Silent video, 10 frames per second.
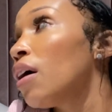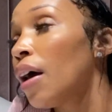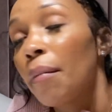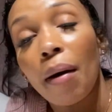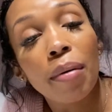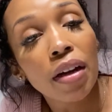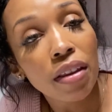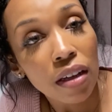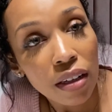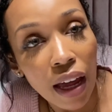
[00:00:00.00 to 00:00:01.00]
am I
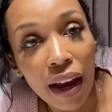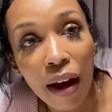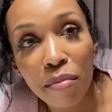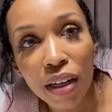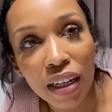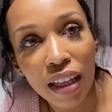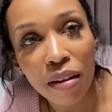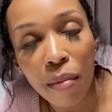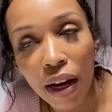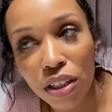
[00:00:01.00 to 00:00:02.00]
breathing? Like, I'm looking at the
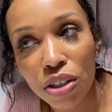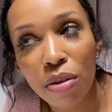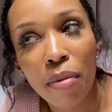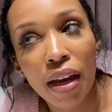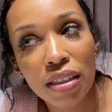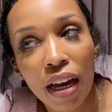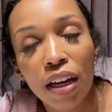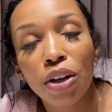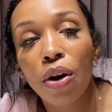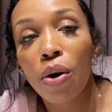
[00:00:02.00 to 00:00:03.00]
monitor. The man's like,
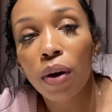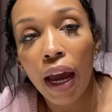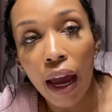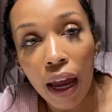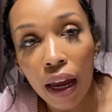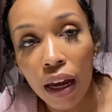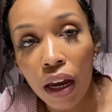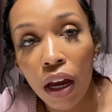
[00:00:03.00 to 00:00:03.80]
you're okay.